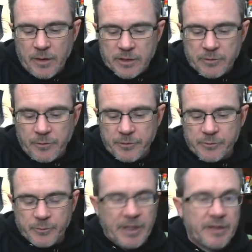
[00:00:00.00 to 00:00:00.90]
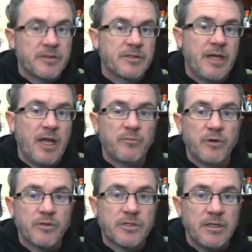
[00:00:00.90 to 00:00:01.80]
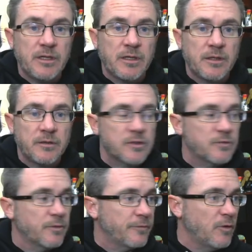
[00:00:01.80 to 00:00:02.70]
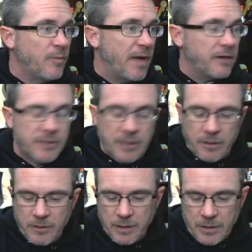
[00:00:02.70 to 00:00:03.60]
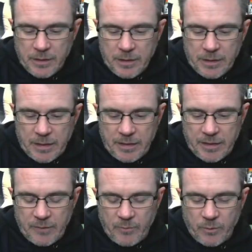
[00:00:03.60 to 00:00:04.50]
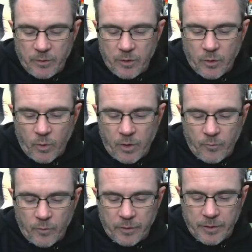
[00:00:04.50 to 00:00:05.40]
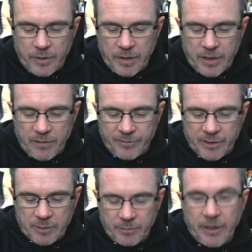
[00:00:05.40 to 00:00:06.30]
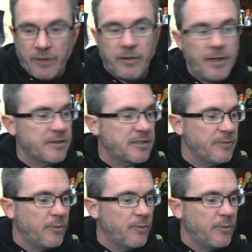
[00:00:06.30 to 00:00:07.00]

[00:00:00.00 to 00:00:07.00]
So what we'll do is we'll get this scan boosted just with a few battles here and then we will go over and uh, finish up LEGO Legacy.